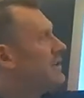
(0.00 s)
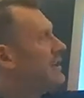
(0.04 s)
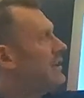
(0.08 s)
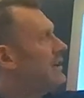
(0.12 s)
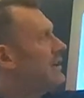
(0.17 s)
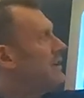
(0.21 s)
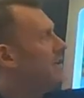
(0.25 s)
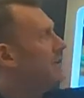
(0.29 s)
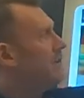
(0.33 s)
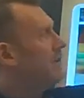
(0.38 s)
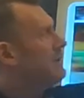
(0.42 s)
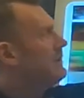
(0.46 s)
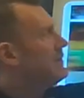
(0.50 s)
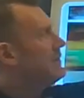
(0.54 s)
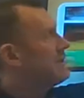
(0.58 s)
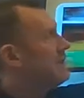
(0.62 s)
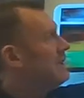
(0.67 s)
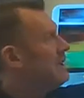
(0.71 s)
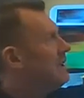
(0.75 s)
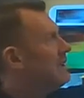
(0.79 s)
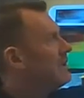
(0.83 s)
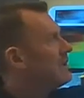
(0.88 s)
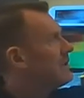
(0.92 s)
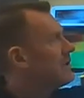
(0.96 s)
here, and you can
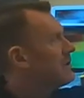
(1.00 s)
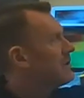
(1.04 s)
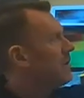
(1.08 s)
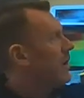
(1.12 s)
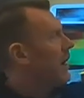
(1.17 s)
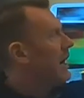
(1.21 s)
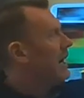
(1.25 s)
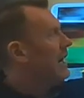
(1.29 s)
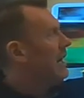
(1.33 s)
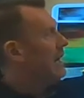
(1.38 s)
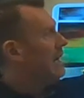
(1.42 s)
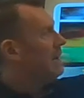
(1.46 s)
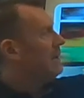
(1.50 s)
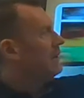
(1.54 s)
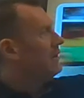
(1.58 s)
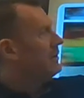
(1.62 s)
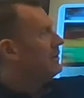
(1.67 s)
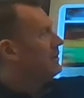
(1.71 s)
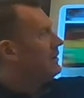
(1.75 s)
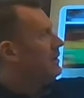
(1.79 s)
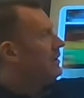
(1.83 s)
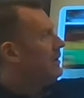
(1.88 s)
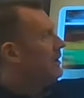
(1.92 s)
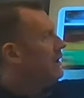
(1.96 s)
see his stride
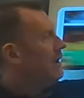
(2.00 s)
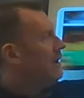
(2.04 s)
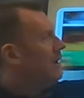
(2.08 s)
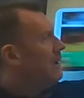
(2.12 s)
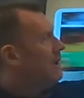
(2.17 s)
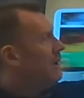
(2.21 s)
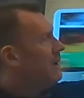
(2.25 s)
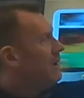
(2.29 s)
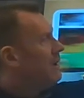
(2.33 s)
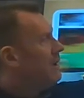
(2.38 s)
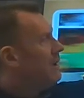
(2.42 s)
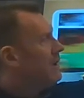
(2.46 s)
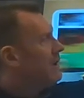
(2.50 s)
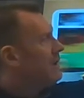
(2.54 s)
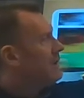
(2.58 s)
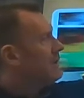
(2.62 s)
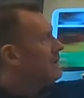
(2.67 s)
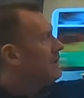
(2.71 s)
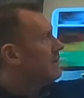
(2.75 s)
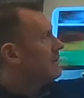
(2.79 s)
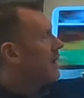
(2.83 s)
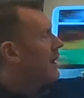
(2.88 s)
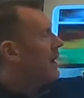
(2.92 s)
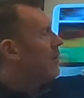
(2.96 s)
angle is
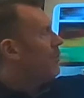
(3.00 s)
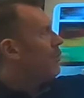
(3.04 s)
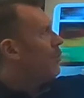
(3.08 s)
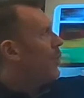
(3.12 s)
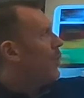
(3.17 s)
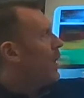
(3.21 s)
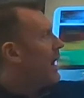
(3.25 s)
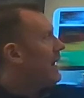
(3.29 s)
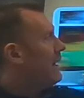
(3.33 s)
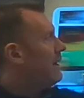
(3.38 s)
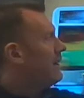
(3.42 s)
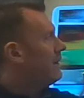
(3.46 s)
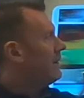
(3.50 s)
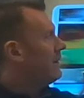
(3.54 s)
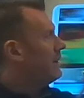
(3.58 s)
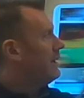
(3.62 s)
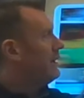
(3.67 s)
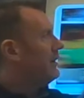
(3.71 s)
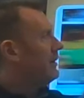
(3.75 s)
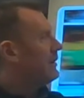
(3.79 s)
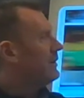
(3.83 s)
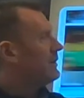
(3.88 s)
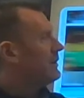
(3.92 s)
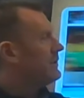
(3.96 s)
a lot wider
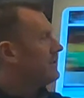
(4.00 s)
here.